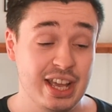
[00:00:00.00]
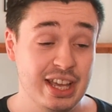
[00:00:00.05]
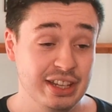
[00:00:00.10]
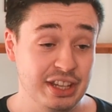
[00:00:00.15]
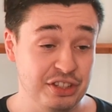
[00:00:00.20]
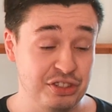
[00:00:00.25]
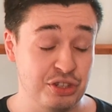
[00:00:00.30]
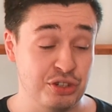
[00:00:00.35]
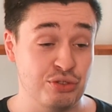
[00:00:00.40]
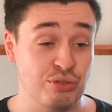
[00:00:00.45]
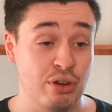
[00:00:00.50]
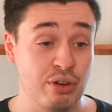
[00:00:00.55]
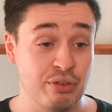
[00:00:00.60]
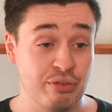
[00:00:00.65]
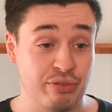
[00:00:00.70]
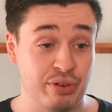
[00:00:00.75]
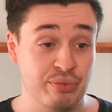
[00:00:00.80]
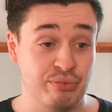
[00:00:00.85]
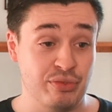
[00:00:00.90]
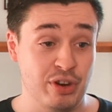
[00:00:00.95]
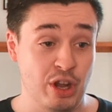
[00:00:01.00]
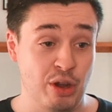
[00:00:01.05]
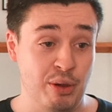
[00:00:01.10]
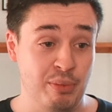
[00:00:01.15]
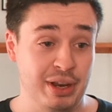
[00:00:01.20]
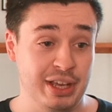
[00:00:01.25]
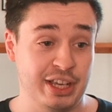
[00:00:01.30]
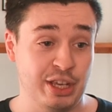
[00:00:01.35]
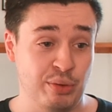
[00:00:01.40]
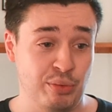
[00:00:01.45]
That's a strong front row. I'm
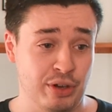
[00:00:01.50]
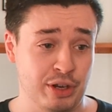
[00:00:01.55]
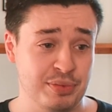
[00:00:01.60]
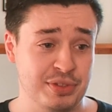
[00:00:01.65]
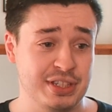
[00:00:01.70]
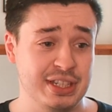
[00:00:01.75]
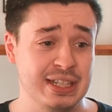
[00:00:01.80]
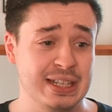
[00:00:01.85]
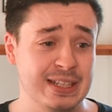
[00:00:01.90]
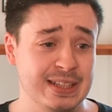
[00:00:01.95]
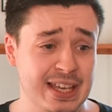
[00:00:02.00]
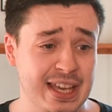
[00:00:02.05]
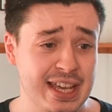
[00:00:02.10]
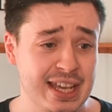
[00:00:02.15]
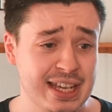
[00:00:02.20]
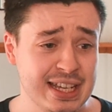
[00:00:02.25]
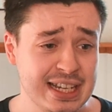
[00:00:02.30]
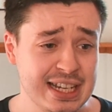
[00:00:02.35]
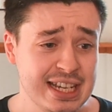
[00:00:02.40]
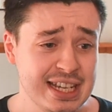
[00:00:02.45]
liking what I'm seeing there.